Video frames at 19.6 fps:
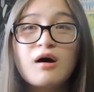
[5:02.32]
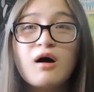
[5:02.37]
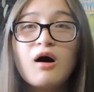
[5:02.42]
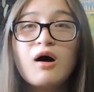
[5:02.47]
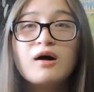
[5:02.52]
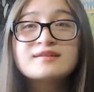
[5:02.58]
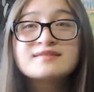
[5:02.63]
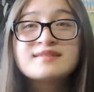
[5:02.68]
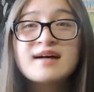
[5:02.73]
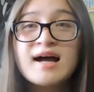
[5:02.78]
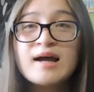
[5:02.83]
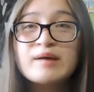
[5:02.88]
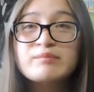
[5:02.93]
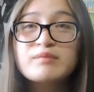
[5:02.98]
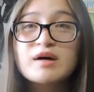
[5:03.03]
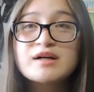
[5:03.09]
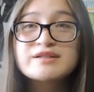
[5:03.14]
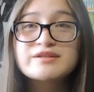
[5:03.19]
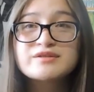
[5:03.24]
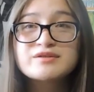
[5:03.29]
all-time
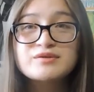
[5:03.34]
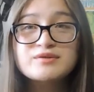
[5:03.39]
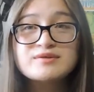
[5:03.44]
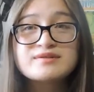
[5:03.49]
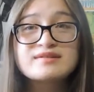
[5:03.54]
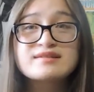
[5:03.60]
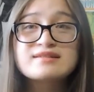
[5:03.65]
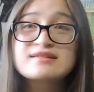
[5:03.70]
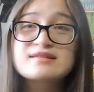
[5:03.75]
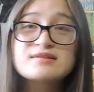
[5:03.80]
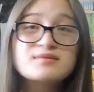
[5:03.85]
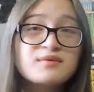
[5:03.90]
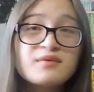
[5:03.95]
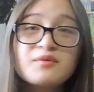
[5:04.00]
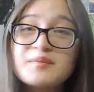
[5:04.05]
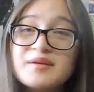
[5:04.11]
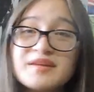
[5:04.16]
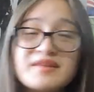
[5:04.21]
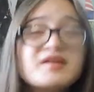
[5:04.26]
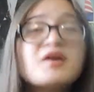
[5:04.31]
must-dos and will
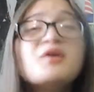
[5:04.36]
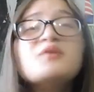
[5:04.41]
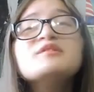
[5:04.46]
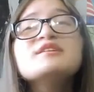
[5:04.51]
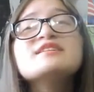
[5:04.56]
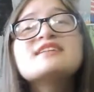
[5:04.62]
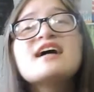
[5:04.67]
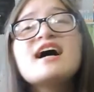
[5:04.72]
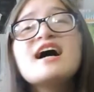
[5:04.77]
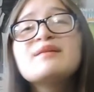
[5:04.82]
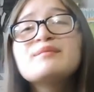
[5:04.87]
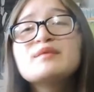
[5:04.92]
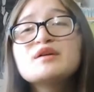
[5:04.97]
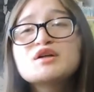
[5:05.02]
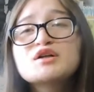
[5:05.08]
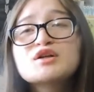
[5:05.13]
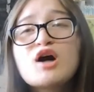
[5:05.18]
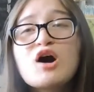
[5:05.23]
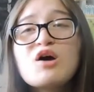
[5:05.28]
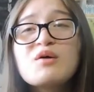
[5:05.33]
be the only time that
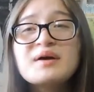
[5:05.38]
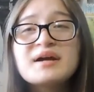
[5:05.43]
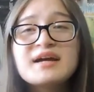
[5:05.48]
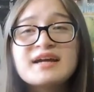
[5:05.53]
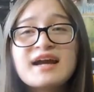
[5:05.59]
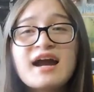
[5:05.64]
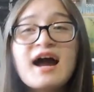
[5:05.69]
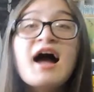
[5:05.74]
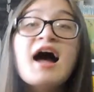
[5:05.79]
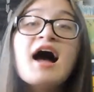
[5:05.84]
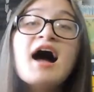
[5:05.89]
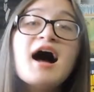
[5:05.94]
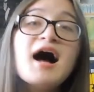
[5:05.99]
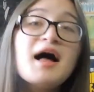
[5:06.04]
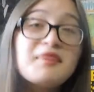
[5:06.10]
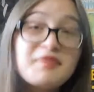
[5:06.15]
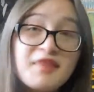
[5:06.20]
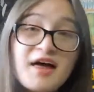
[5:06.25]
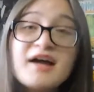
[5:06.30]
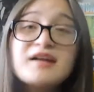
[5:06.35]
you're going,
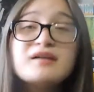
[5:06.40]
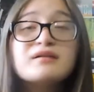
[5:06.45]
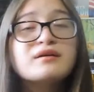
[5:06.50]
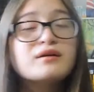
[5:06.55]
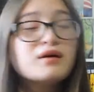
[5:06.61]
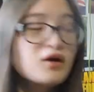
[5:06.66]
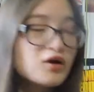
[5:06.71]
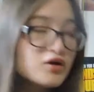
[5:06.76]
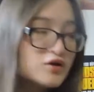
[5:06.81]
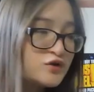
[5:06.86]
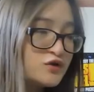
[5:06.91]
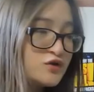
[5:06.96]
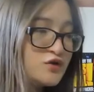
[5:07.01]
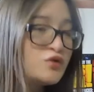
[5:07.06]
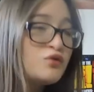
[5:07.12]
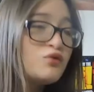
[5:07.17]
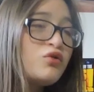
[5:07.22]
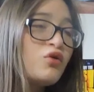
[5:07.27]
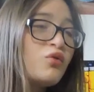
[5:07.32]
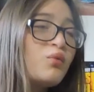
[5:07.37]
then
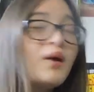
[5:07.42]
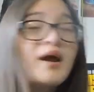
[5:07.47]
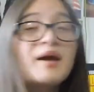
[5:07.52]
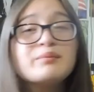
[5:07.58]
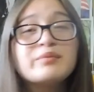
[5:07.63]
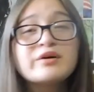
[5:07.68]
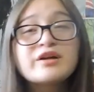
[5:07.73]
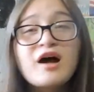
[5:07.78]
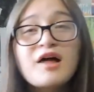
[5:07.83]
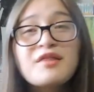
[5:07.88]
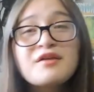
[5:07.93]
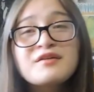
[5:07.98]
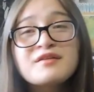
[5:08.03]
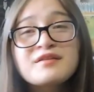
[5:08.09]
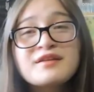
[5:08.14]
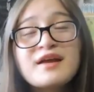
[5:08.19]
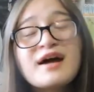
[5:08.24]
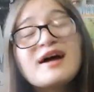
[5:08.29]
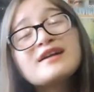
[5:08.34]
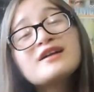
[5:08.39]
do the wait. But other
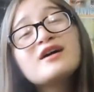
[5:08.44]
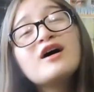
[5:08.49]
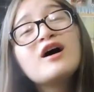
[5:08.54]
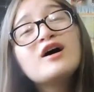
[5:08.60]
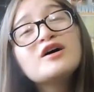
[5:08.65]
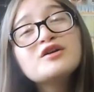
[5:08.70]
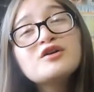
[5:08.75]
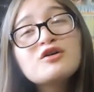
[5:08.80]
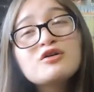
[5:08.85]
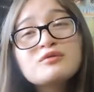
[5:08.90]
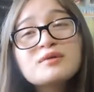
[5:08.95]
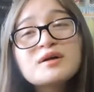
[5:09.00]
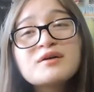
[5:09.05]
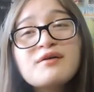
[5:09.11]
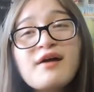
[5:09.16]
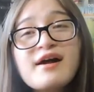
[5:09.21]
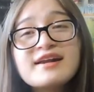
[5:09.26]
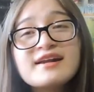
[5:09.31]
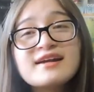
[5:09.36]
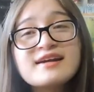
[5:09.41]
than that, you'll
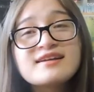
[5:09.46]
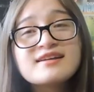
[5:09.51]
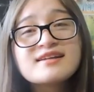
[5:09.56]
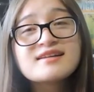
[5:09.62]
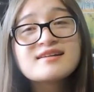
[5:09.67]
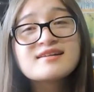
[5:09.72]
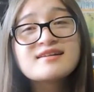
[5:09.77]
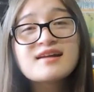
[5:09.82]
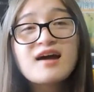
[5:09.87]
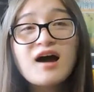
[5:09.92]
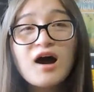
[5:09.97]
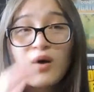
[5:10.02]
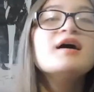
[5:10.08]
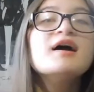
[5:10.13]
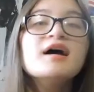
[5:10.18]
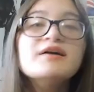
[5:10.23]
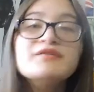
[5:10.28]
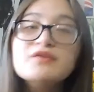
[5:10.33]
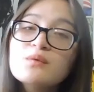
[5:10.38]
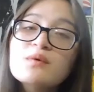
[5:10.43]
regret it.
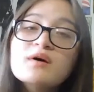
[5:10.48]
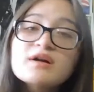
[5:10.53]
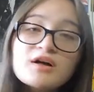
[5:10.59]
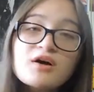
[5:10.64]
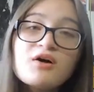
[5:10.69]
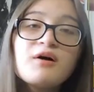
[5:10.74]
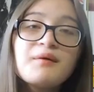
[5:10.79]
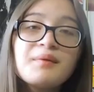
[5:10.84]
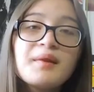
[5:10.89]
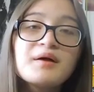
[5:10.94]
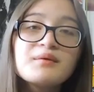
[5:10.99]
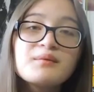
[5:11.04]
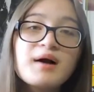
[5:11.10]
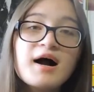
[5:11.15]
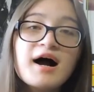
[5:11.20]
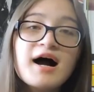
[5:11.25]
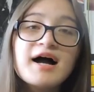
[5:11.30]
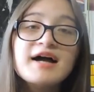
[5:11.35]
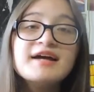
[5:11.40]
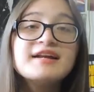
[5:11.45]
If you want to go on that
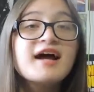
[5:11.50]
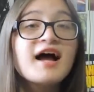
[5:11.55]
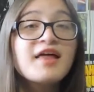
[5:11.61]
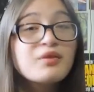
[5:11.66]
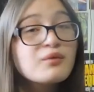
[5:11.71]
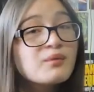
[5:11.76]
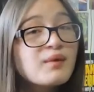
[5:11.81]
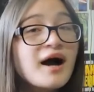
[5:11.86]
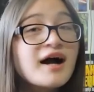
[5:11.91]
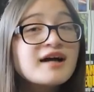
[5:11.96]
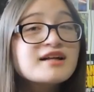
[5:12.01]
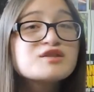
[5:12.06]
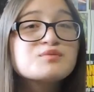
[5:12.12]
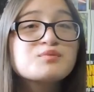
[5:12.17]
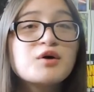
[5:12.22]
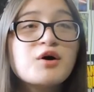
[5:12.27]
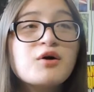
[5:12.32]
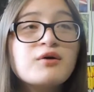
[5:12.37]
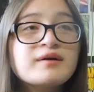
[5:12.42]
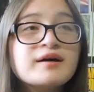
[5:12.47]
ride and the ride is
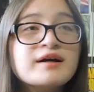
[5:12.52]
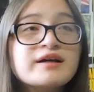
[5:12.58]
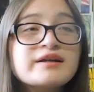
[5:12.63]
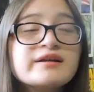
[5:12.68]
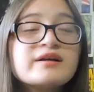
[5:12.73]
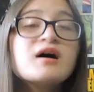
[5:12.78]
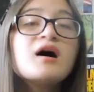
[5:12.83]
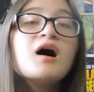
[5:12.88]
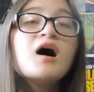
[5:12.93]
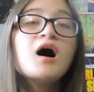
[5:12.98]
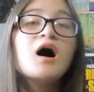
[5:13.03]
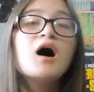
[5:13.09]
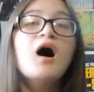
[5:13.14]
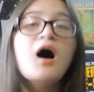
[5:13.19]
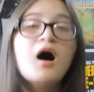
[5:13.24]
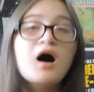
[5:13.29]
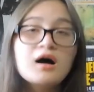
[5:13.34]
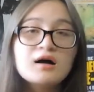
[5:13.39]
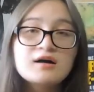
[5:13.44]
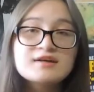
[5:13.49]
broken,
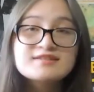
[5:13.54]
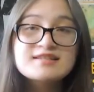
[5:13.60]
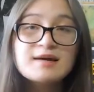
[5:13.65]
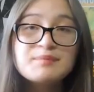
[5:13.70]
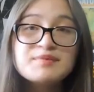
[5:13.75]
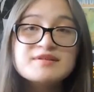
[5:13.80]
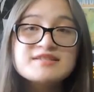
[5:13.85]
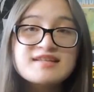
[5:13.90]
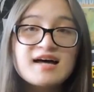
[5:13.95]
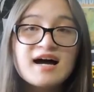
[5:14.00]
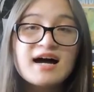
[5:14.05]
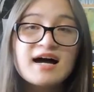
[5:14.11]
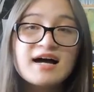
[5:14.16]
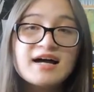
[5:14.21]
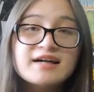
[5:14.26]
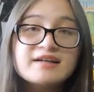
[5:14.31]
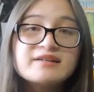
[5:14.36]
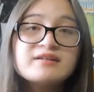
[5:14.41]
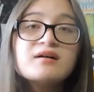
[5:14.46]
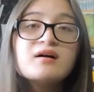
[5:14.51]
step
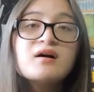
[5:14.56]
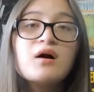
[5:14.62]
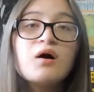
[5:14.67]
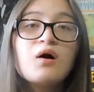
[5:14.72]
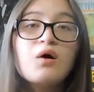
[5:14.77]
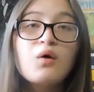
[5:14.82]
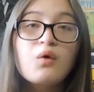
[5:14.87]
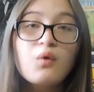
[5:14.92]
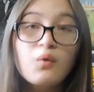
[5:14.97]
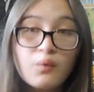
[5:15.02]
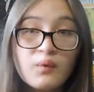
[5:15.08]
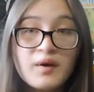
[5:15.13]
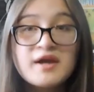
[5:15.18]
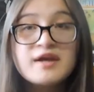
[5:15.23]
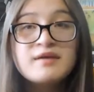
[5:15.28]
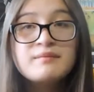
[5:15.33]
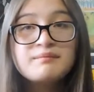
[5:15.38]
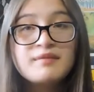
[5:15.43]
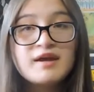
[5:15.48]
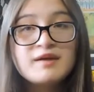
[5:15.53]
aside,
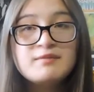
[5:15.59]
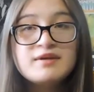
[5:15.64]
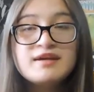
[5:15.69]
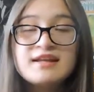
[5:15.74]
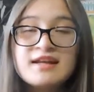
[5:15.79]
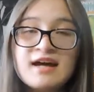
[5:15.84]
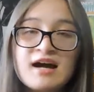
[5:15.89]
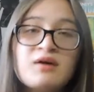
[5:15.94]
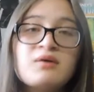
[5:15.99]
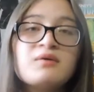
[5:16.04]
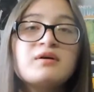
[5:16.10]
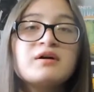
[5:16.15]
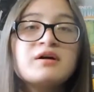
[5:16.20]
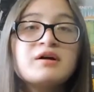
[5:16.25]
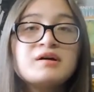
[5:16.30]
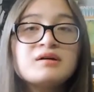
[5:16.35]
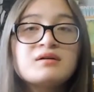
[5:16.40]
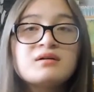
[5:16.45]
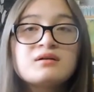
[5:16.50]
wait maybe an hour,